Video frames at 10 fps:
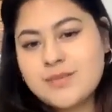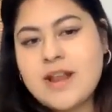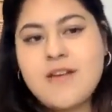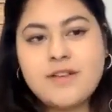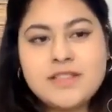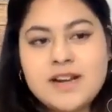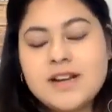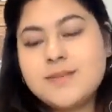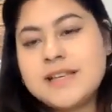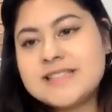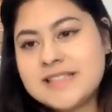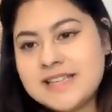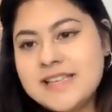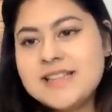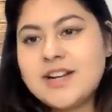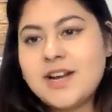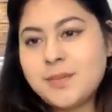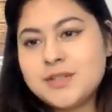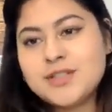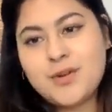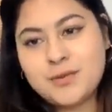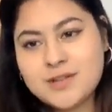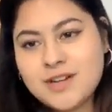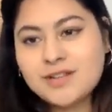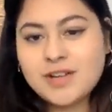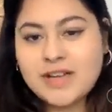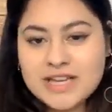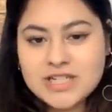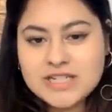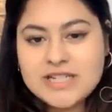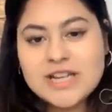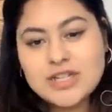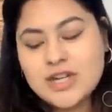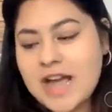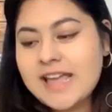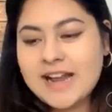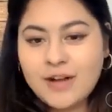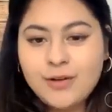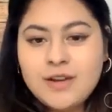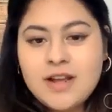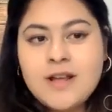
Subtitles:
whenever they're in BC, they're able to go to your location and try it out.